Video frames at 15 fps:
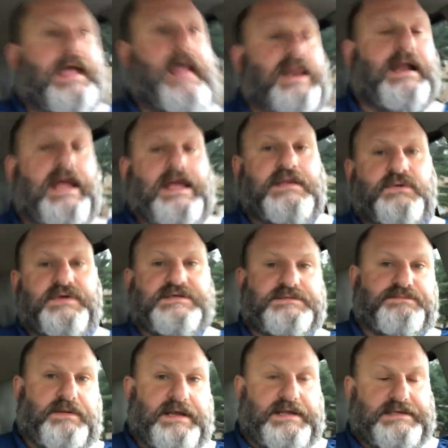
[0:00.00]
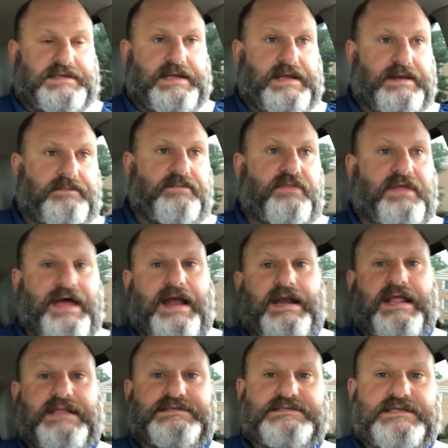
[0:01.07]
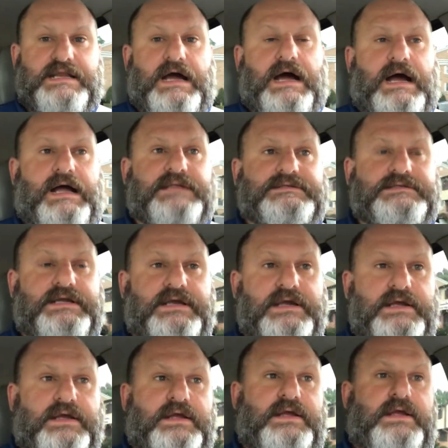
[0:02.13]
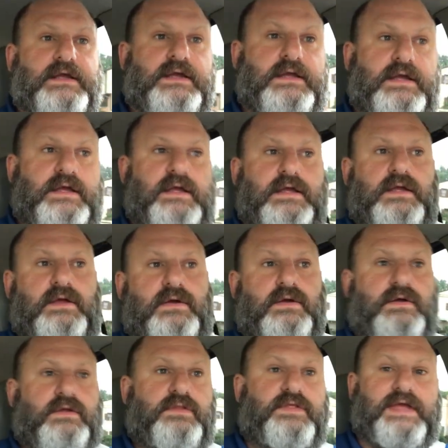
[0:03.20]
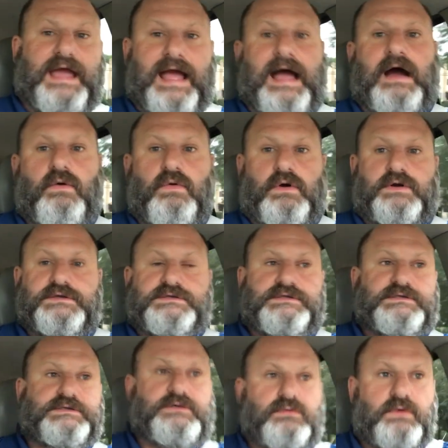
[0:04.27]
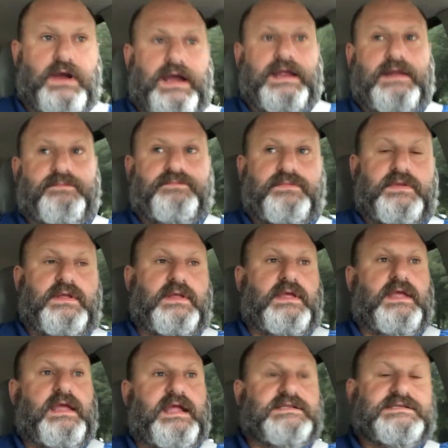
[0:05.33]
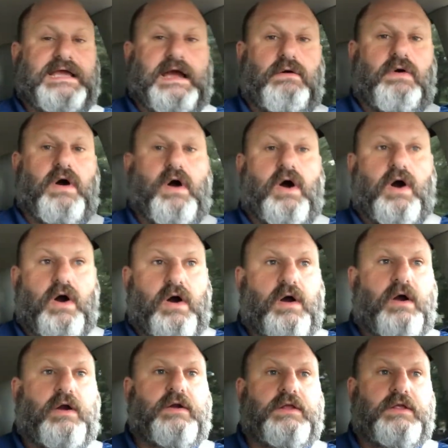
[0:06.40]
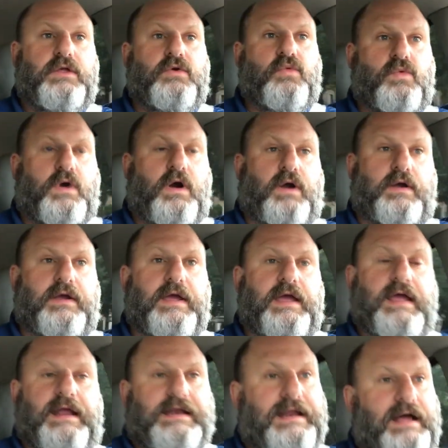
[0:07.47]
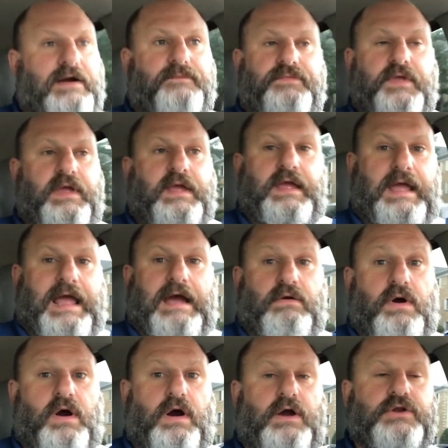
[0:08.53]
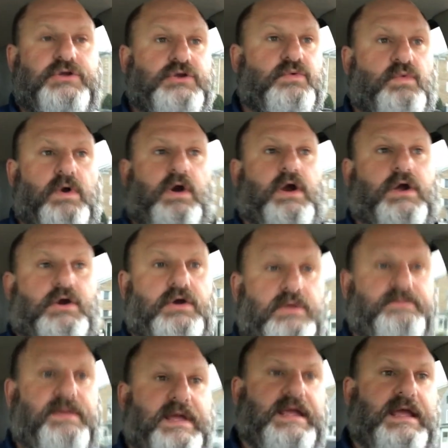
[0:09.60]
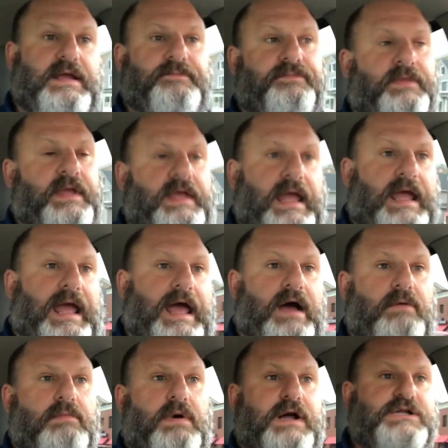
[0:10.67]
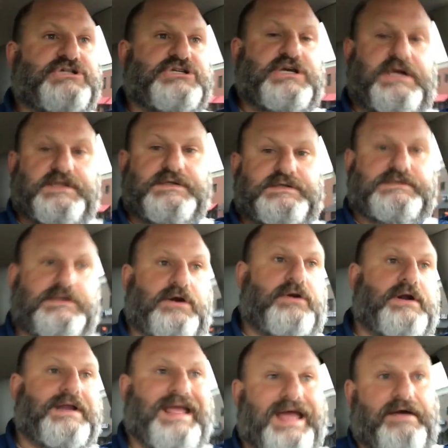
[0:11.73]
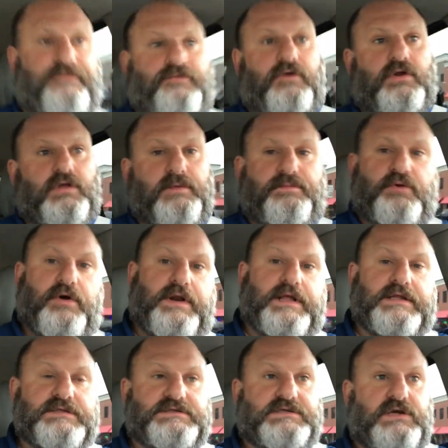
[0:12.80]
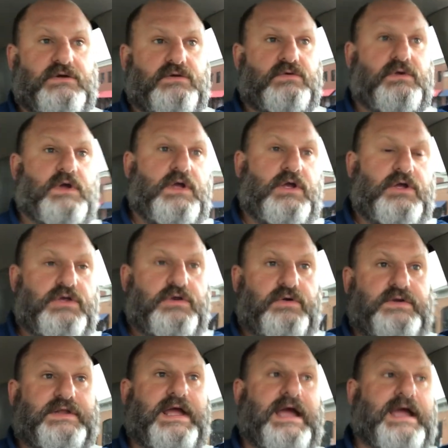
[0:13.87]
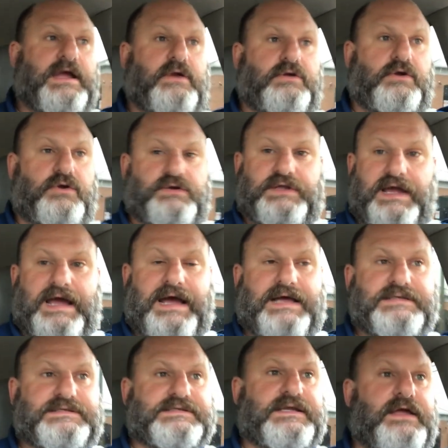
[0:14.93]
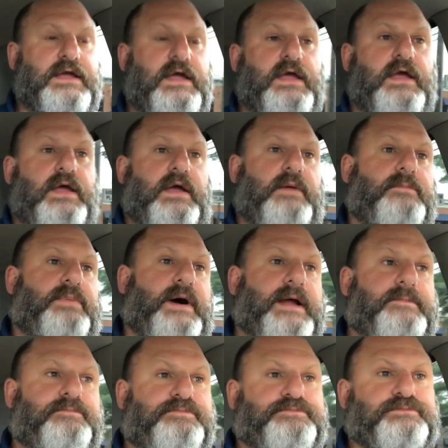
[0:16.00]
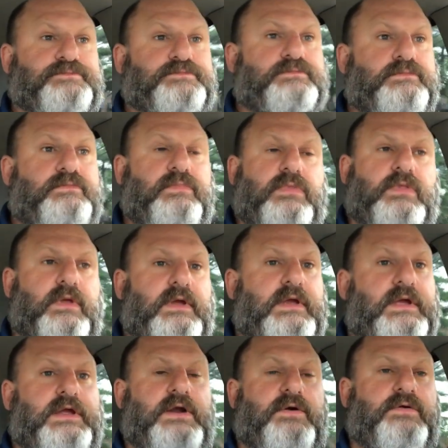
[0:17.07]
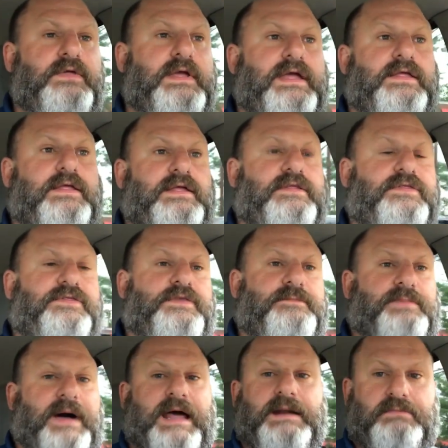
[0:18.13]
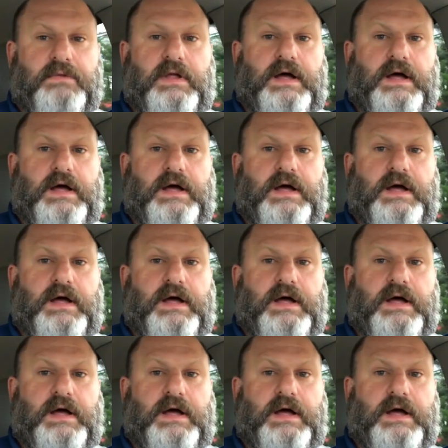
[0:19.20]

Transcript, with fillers: And I had to explain to him that it's not the hours, right? It's how hard you work. Now, how hard you work could be how much concerted effort you put into your day or your task, but you know, the bottom